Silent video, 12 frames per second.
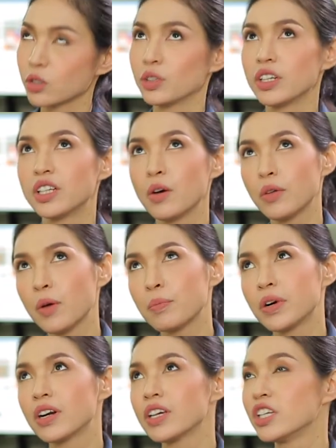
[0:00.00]
So the
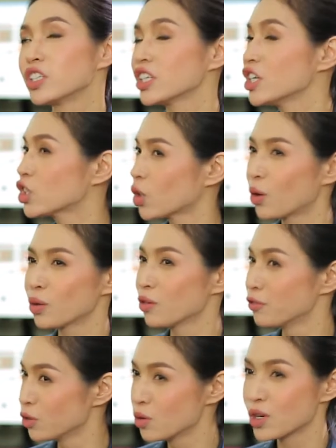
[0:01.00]
developer is in total full